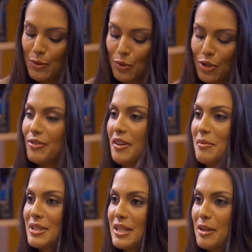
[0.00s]
a
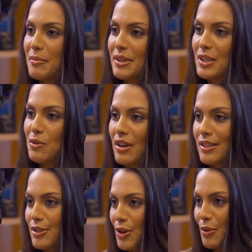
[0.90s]
world-famous celebrity who
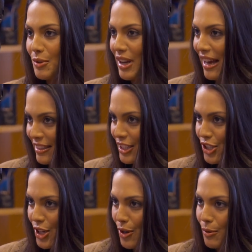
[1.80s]
has her own reality
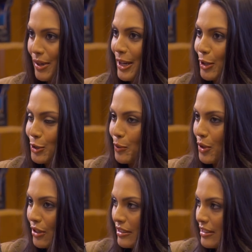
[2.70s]
show, Raquel's
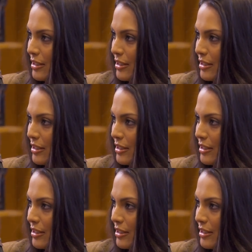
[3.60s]
World.